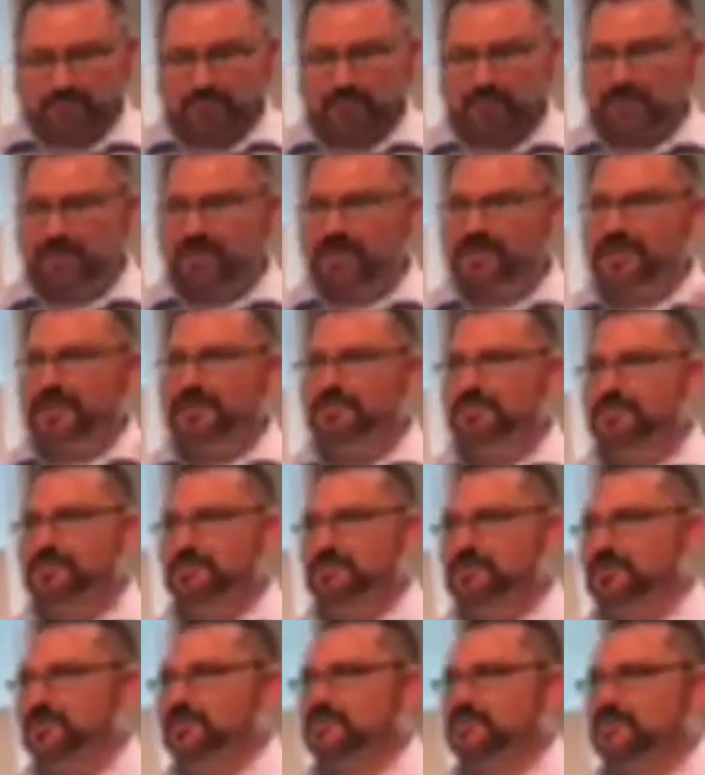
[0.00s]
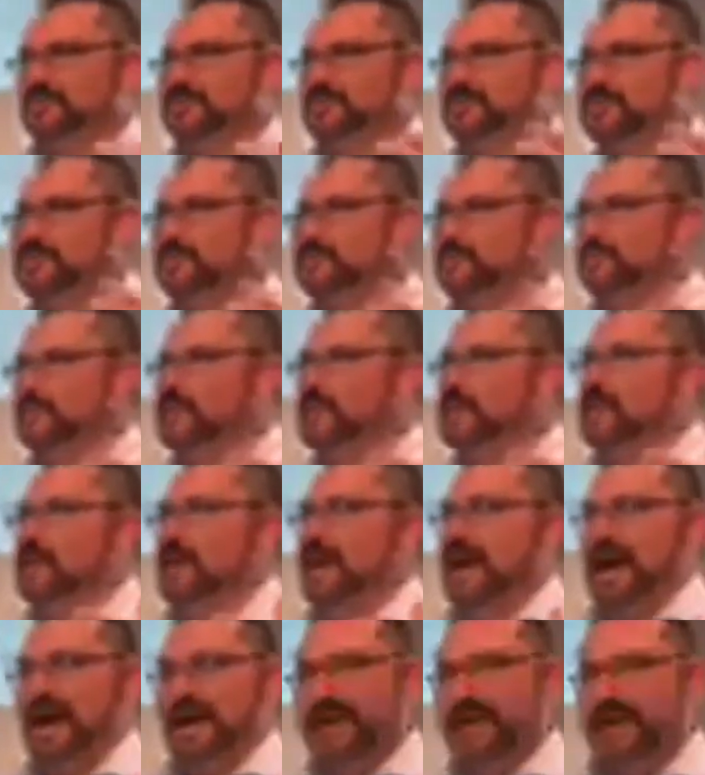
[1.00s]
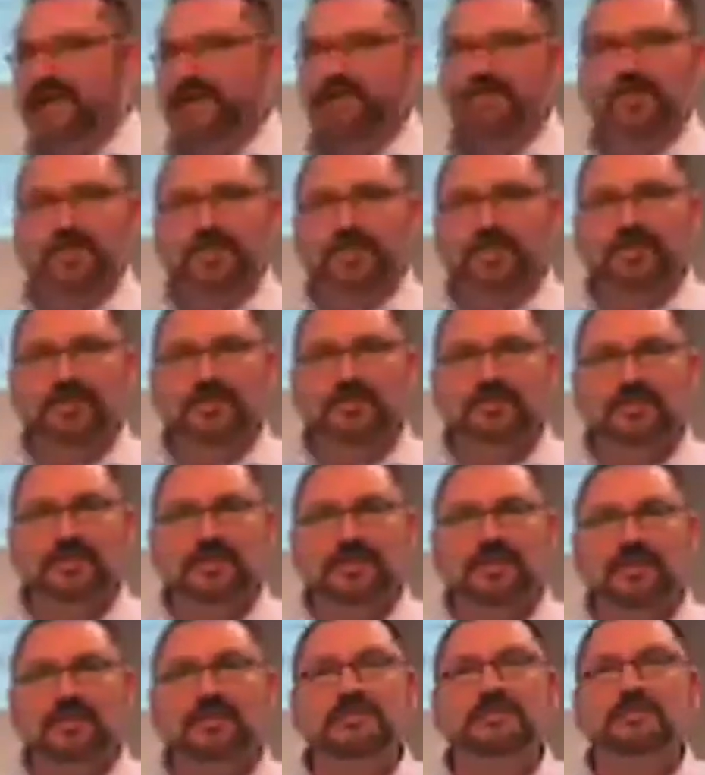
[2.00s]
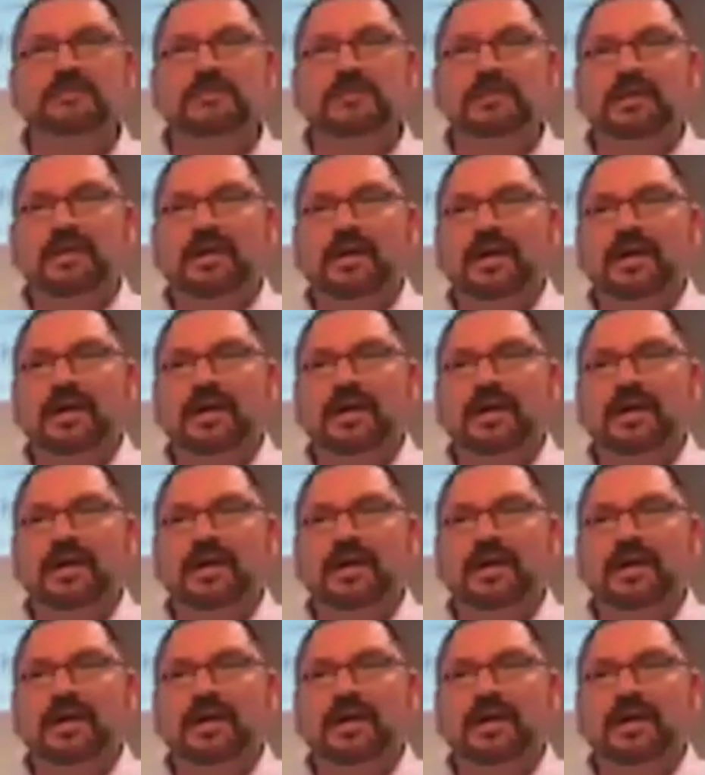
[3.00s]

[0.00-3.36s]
When you come to truth, at least I experience these,